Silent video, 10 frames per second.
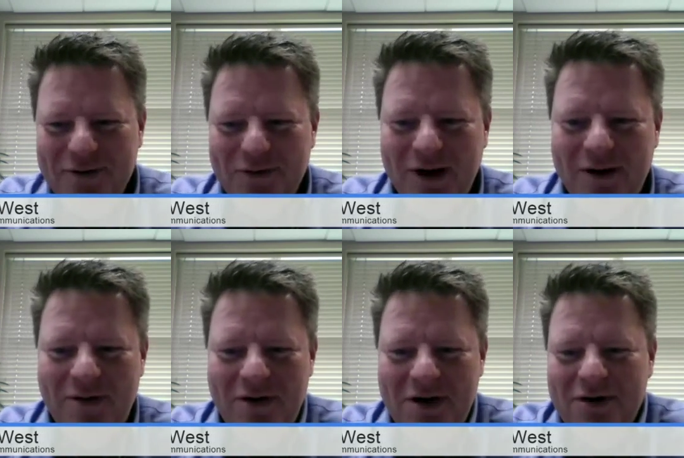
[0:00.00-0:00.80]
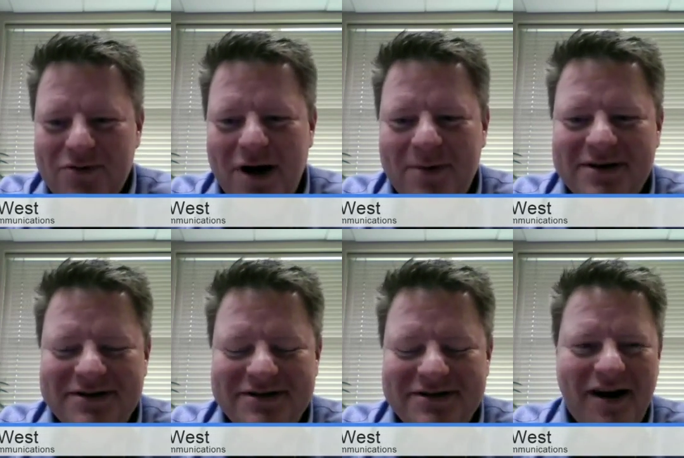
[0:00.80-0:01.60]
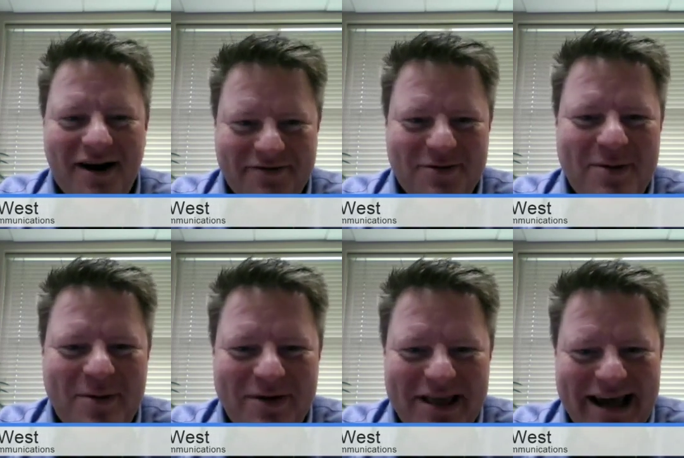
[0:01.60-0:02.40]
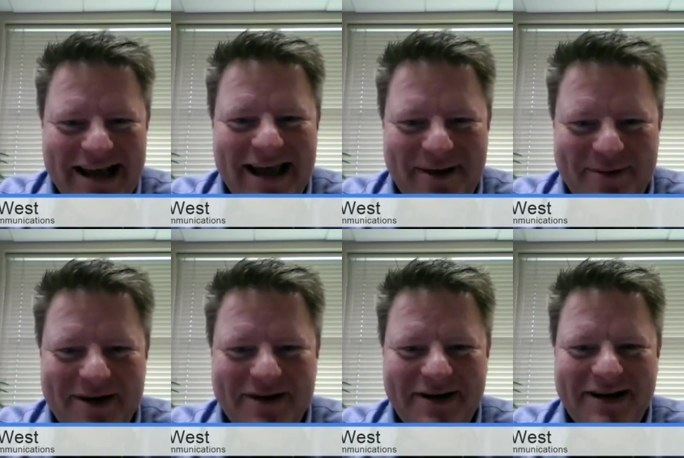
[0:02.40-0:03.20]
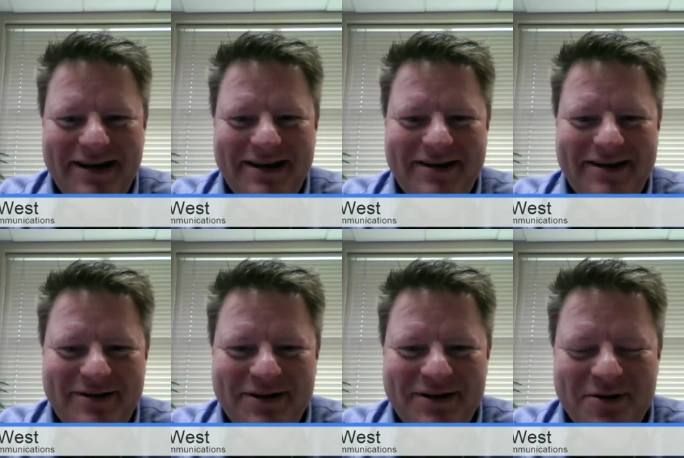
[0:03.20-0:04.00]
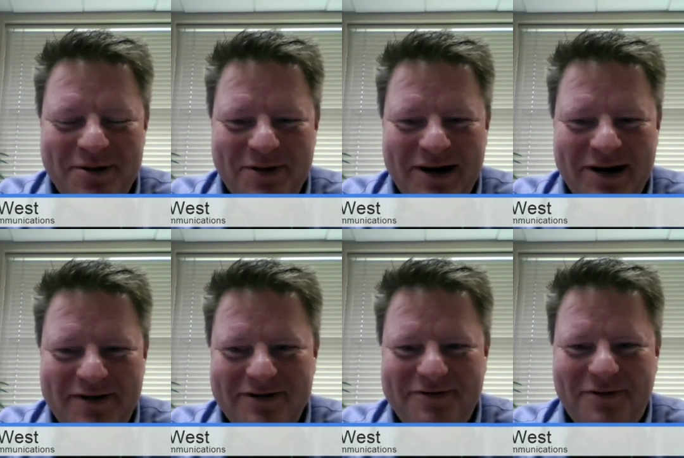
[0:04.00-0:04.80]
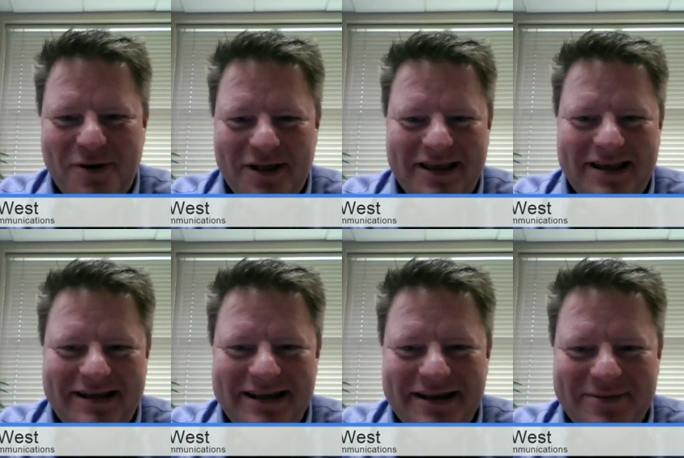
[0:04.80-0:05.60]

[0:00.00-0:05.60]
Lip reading: Well, Robert Sudhoff, remember that name. You knew him when he finished 4th at the